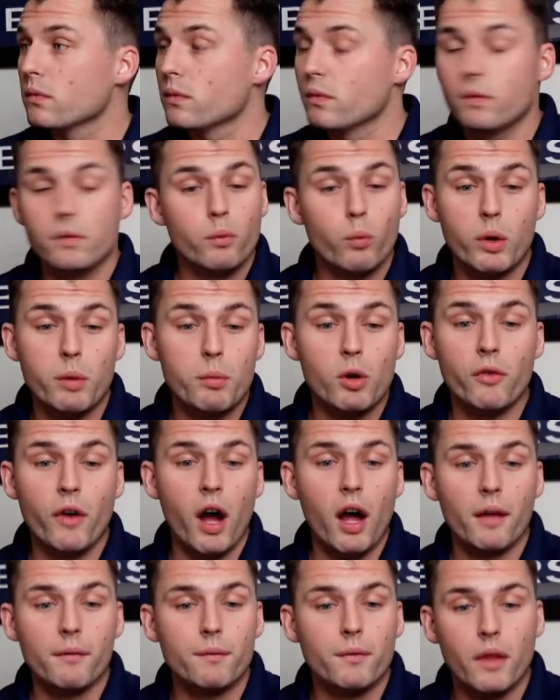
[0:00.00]
we move
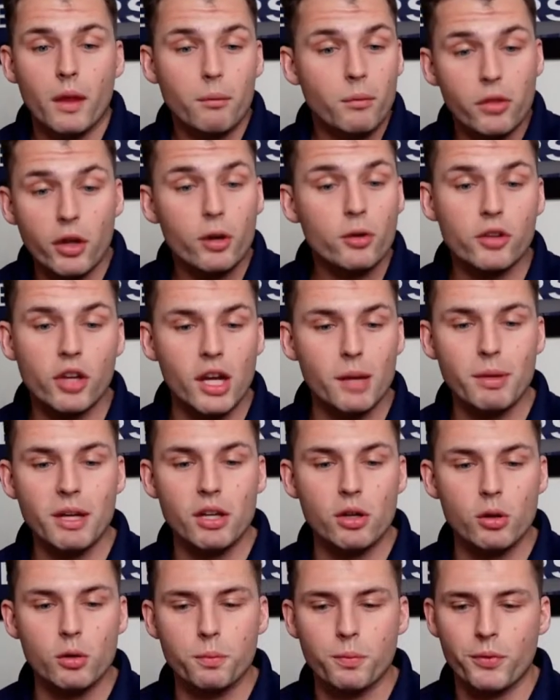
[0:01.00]
on. There's going to be
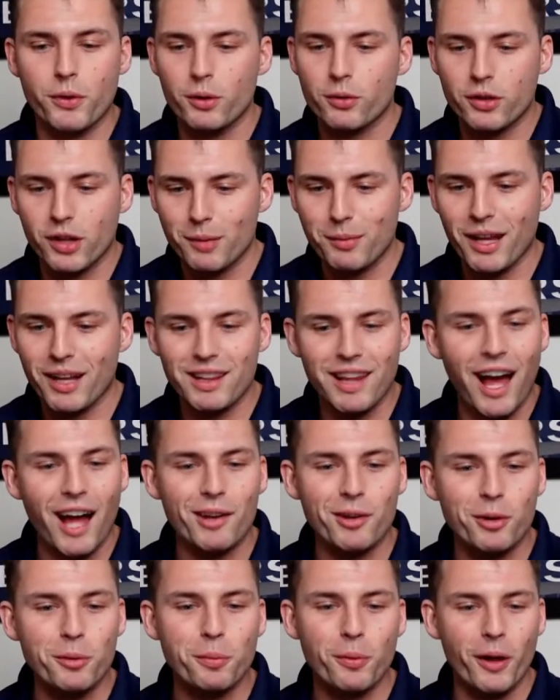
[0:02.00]
new, there's going to be a lot
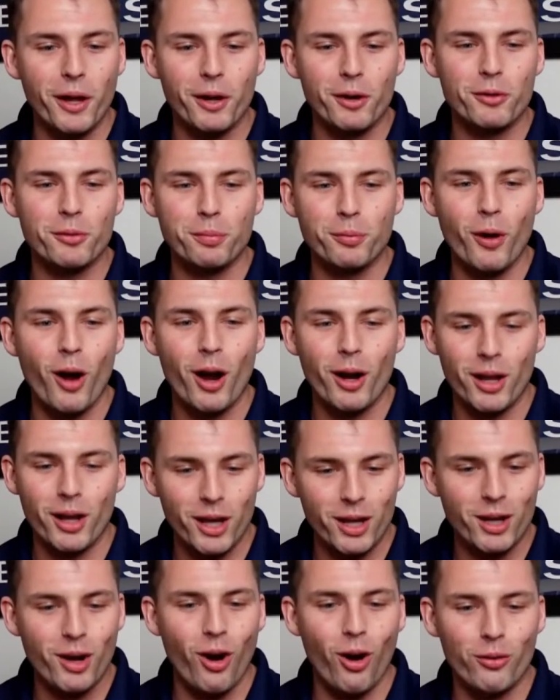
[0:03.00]
new players brought
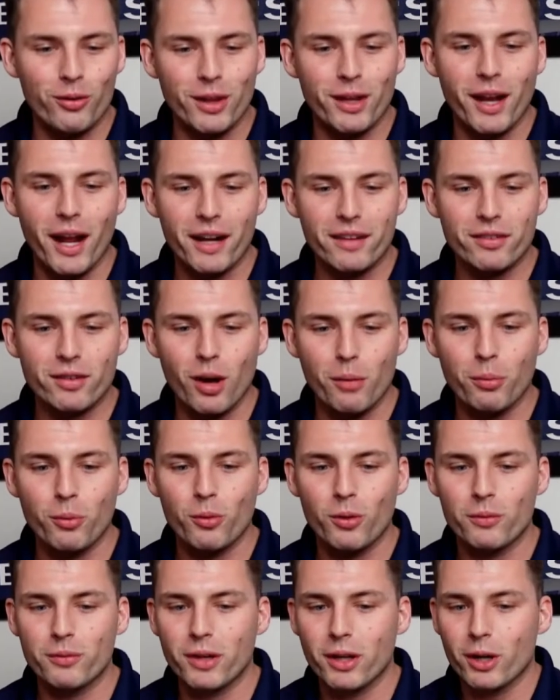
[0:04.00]
in over the next
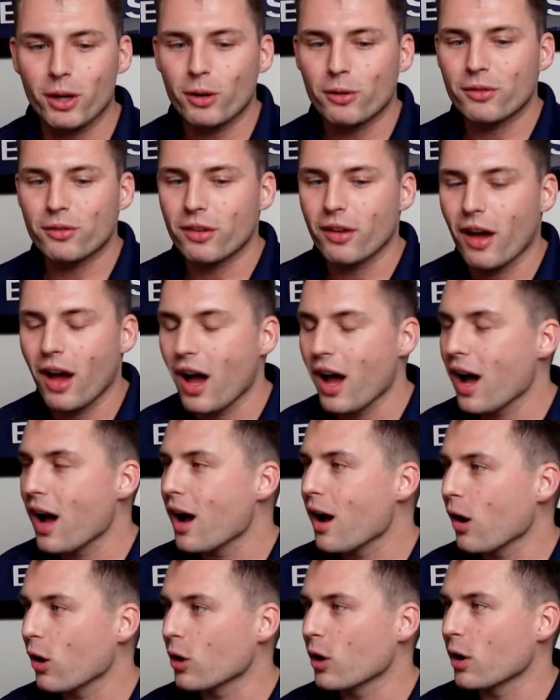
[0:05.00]
couple of years,
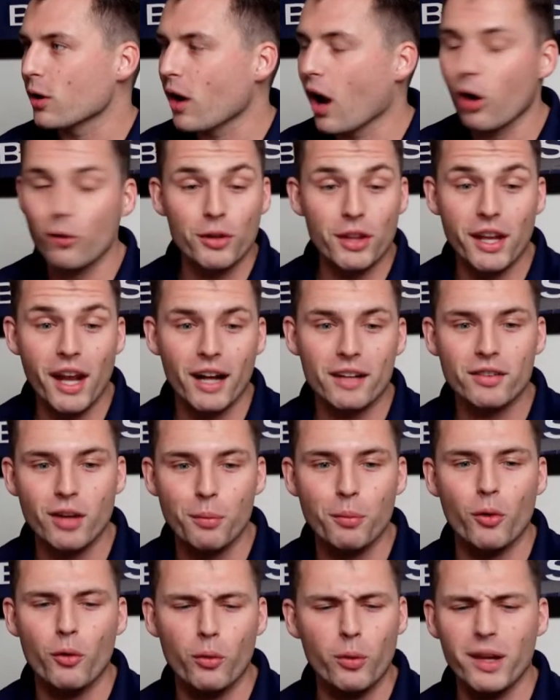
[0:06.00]
uh, or over the next
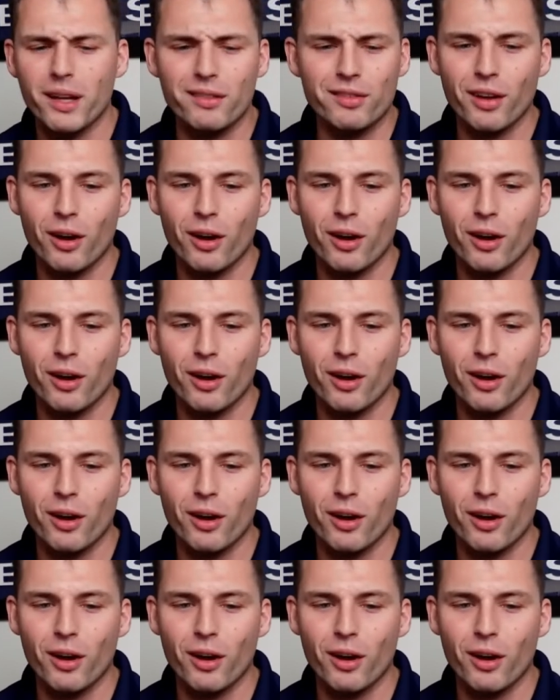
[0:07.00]
couple of weeks.